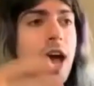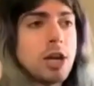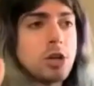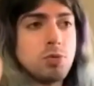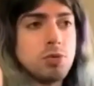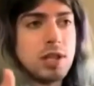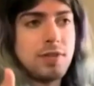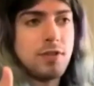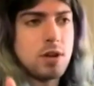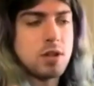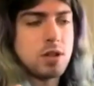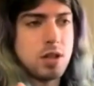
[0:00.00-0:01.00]
actual
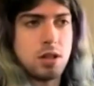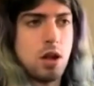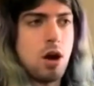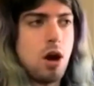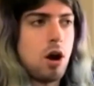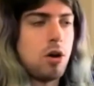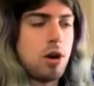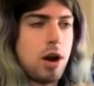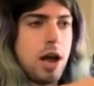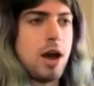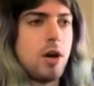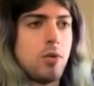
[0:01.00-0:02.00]
differences are and
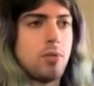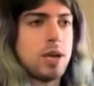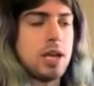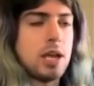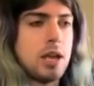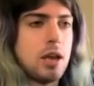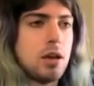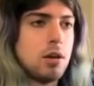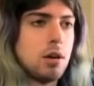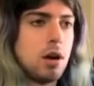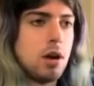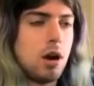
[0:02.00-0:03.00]
how we
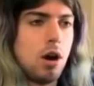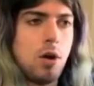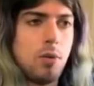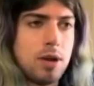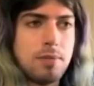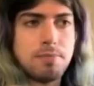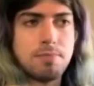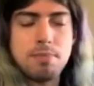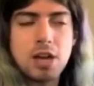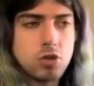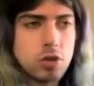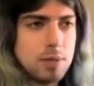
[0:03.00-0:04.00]
are we
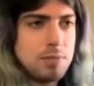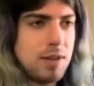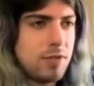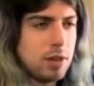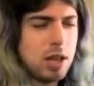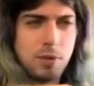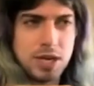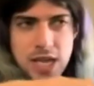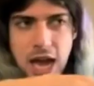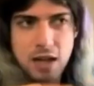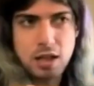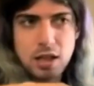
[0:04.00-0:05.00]
measuring them differently? Are we
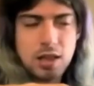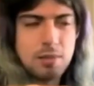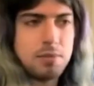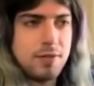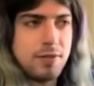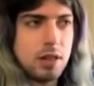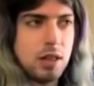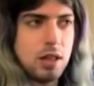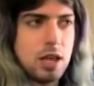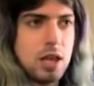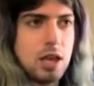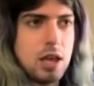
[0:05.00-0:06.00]
taxing them
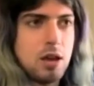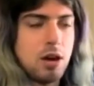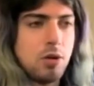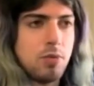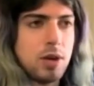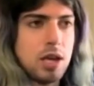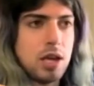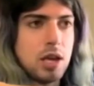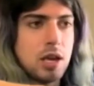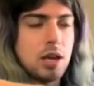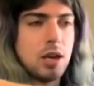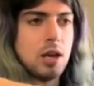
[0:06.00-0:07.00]
differently? Are
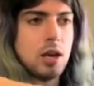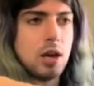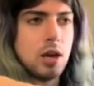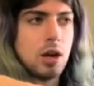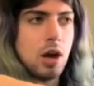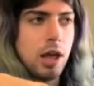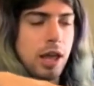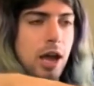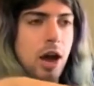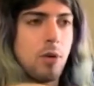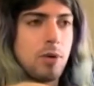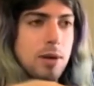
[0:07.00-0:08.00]
we
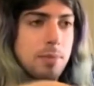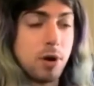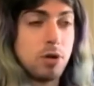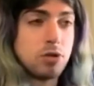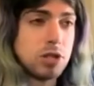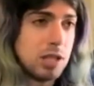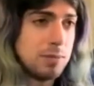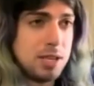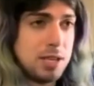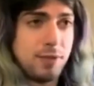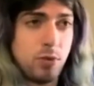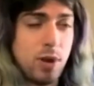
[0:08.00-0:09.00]
approaching them in different